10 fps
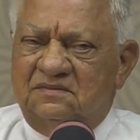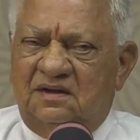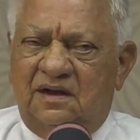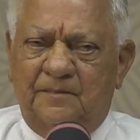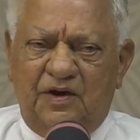
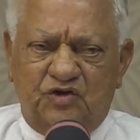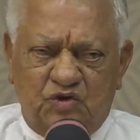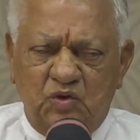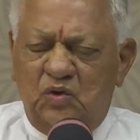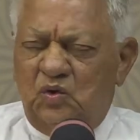Number
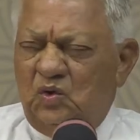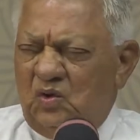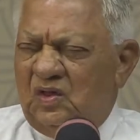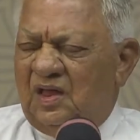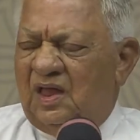
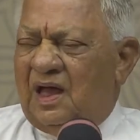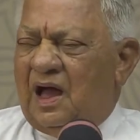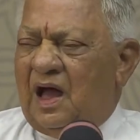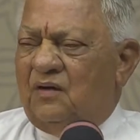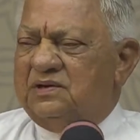2,
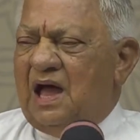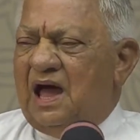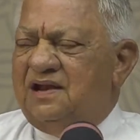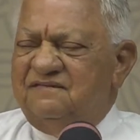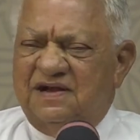our
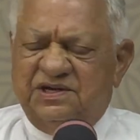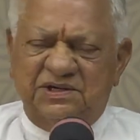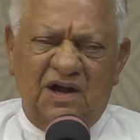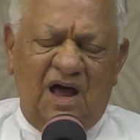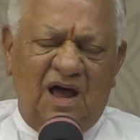
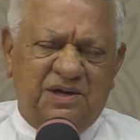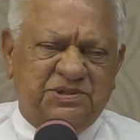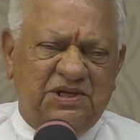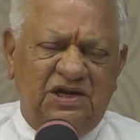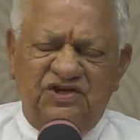anveshana or
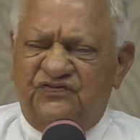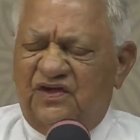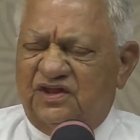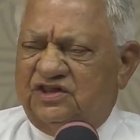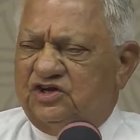search
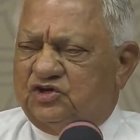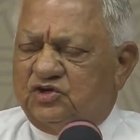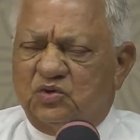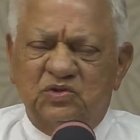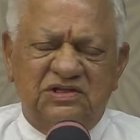for the
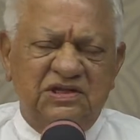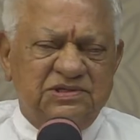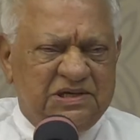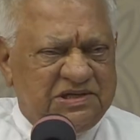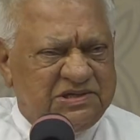truth
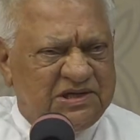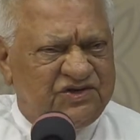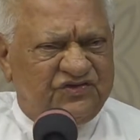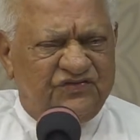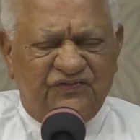is
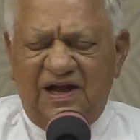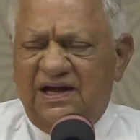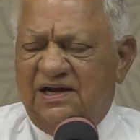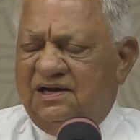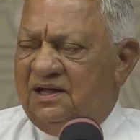
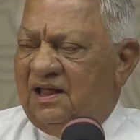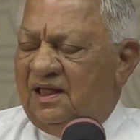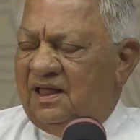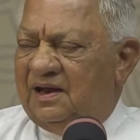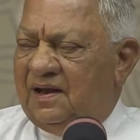intensified.
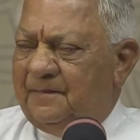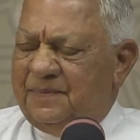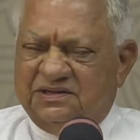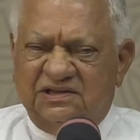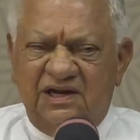
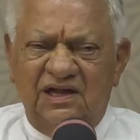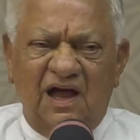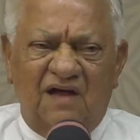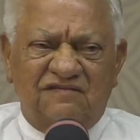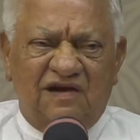Number
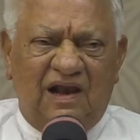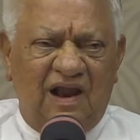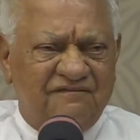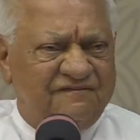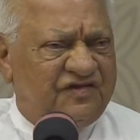3, our
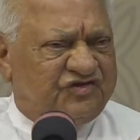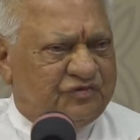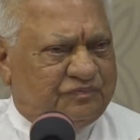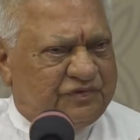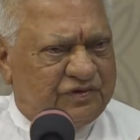love
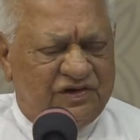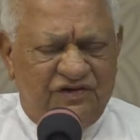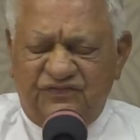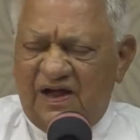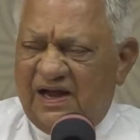is
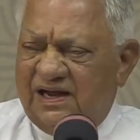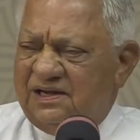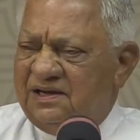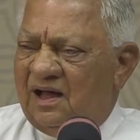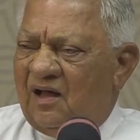
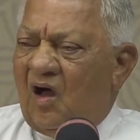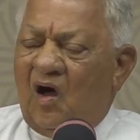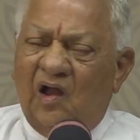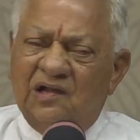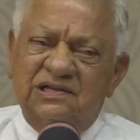purified.
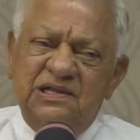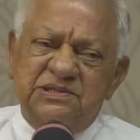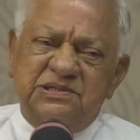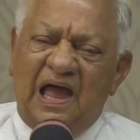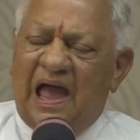All
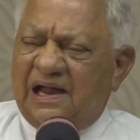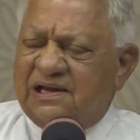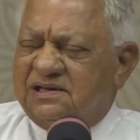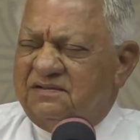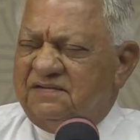these
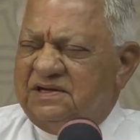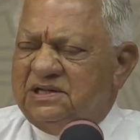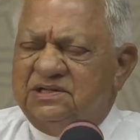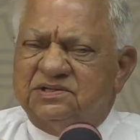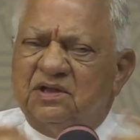
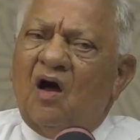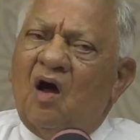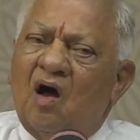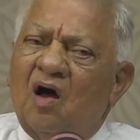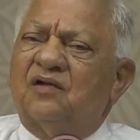activities
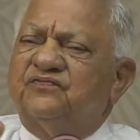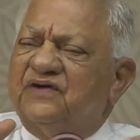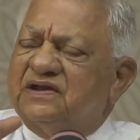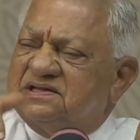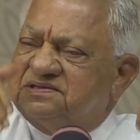are
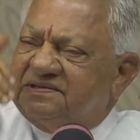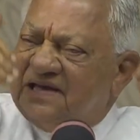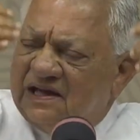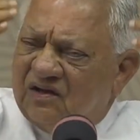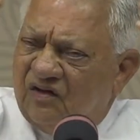for the
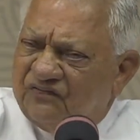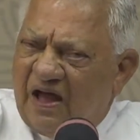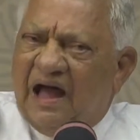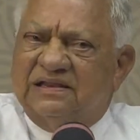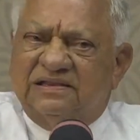sake of
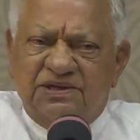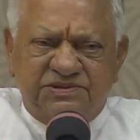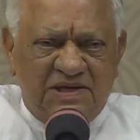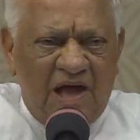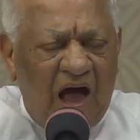
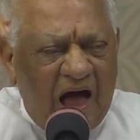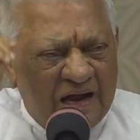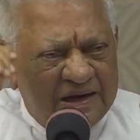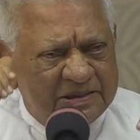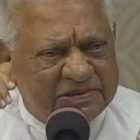others,
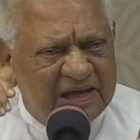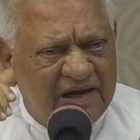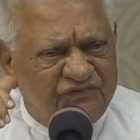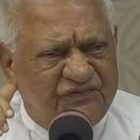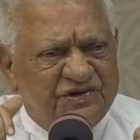
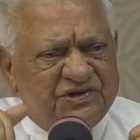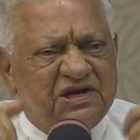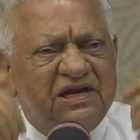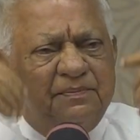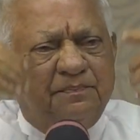
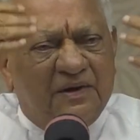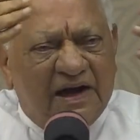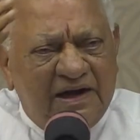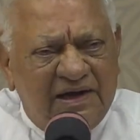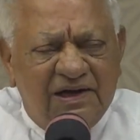unselfishly
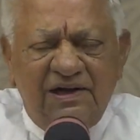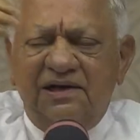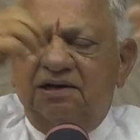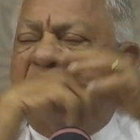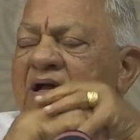
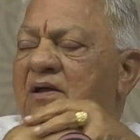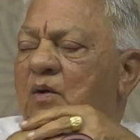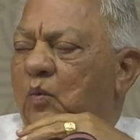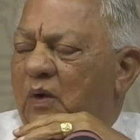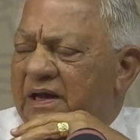rendered
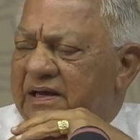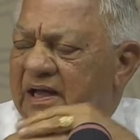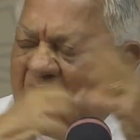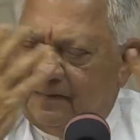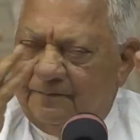
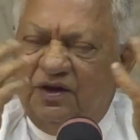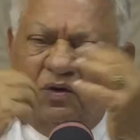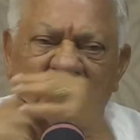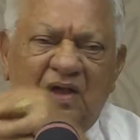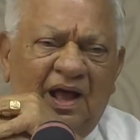work, karma
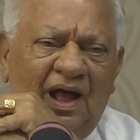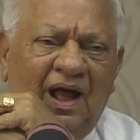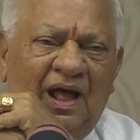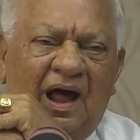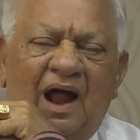
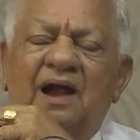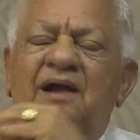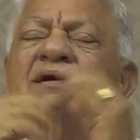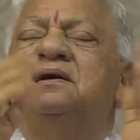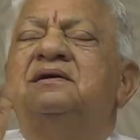yoga,
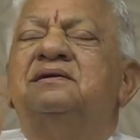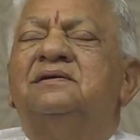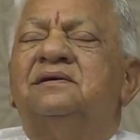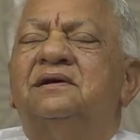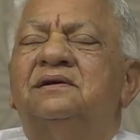and
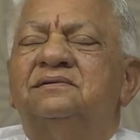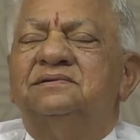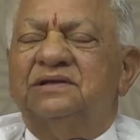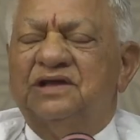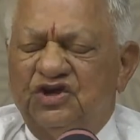
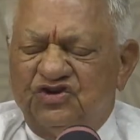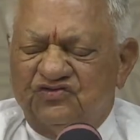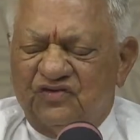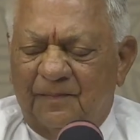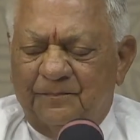
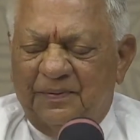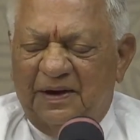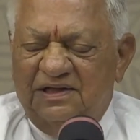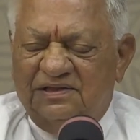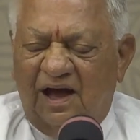Ishvara
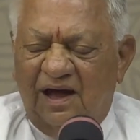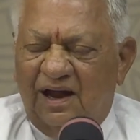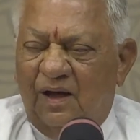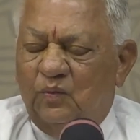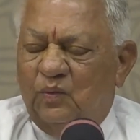
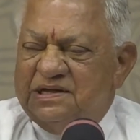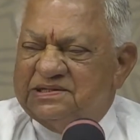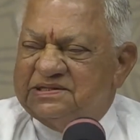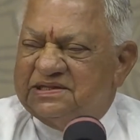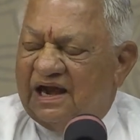pranidhana, we
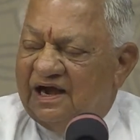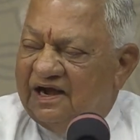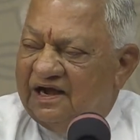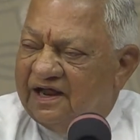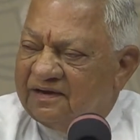
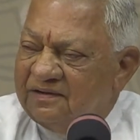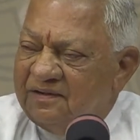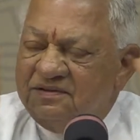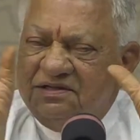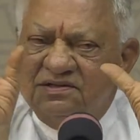surrender.
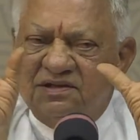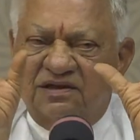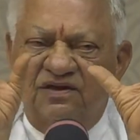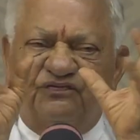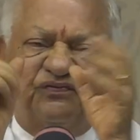These
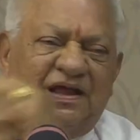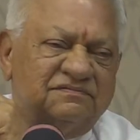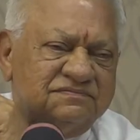are the 5.